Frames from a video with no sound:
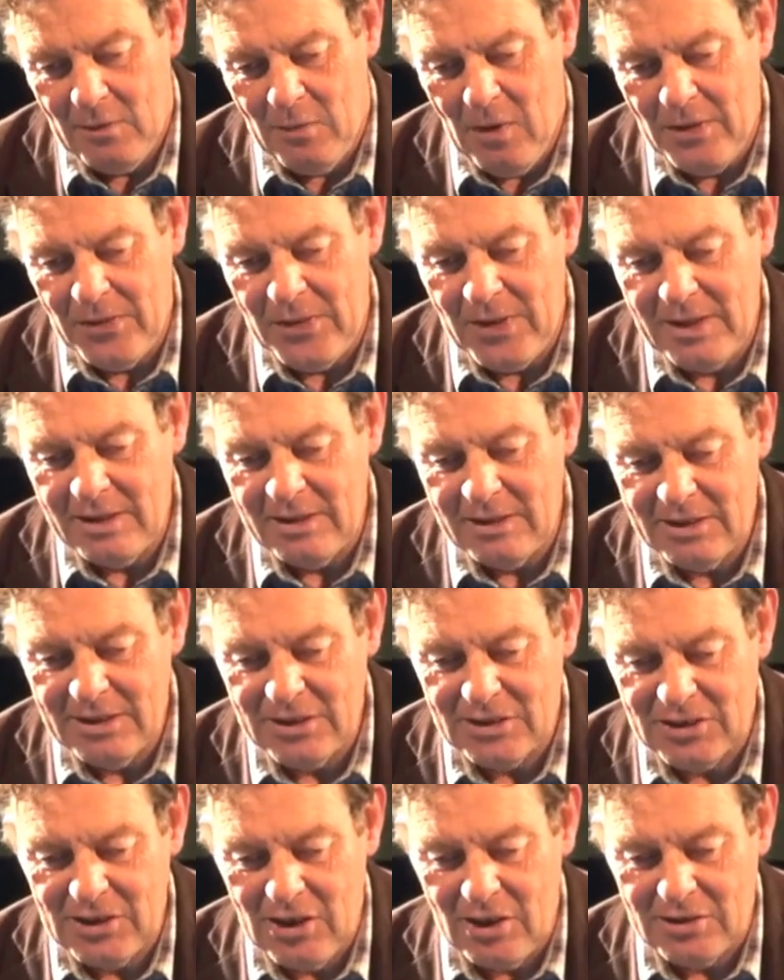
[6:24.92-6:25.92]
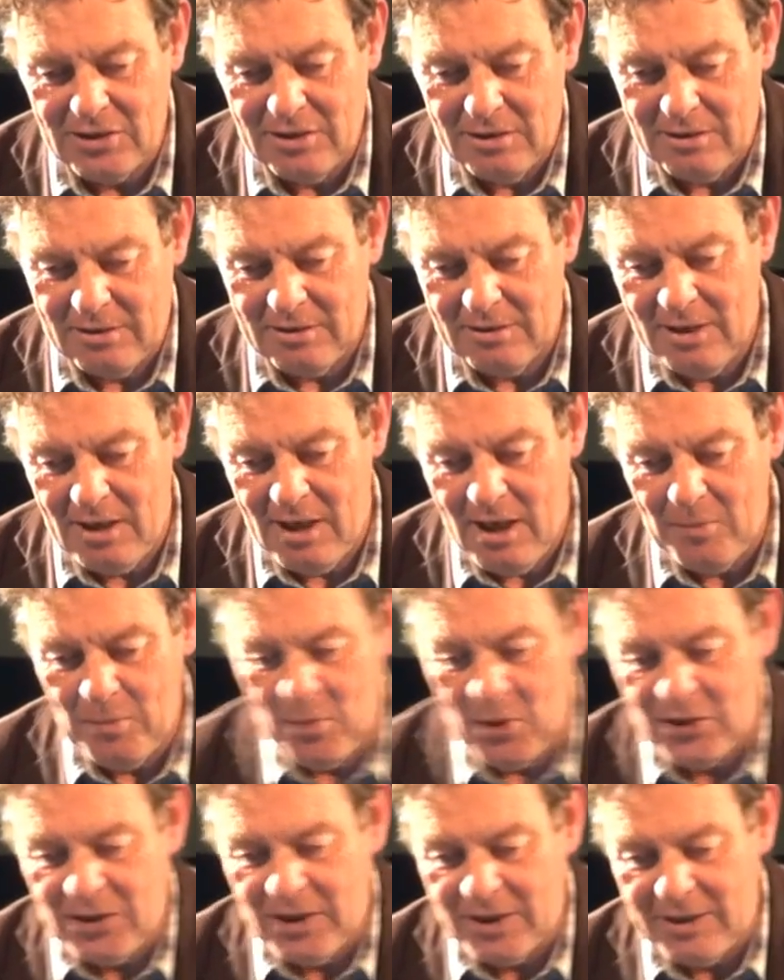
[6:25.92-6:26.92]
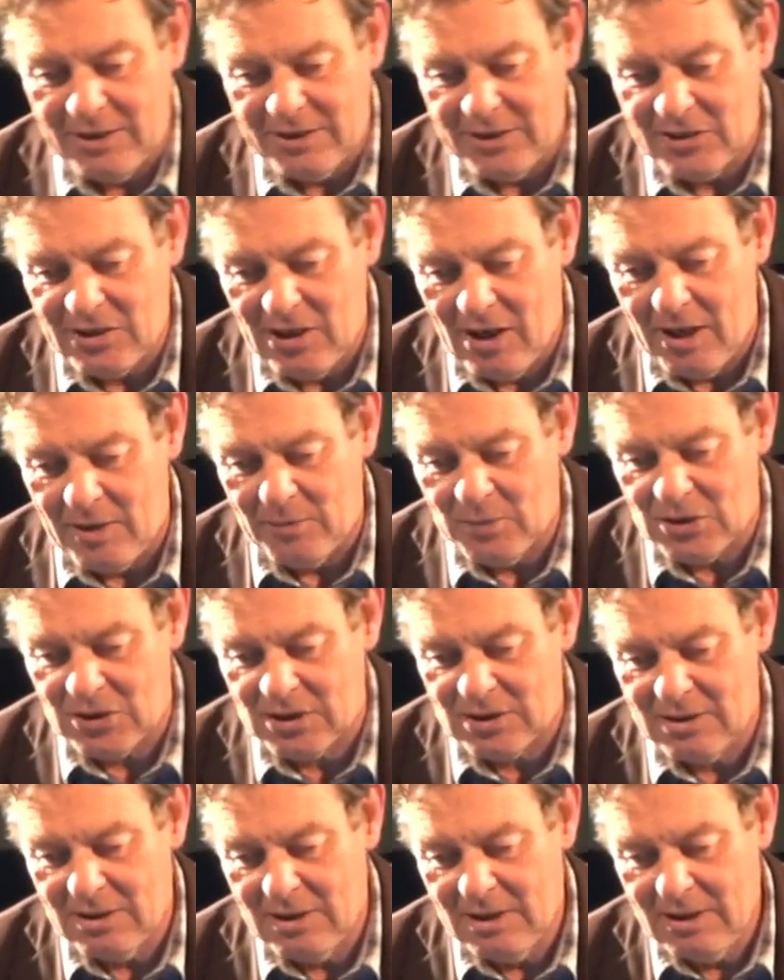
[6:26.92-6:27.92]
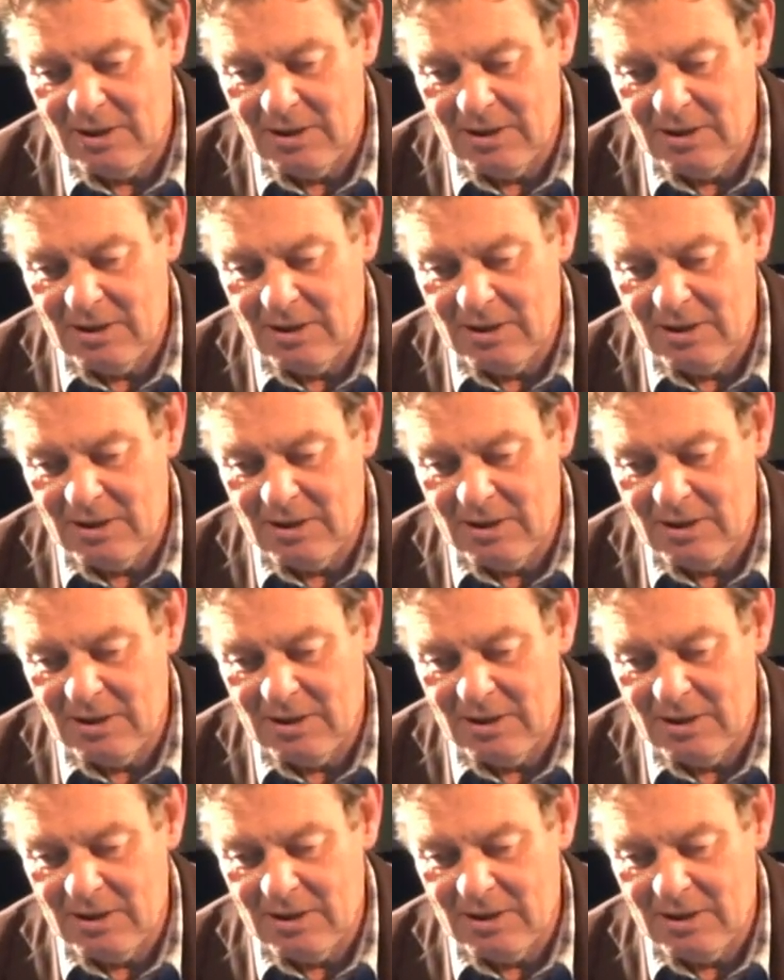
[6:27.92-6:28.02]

One thing is certain, that at particular times,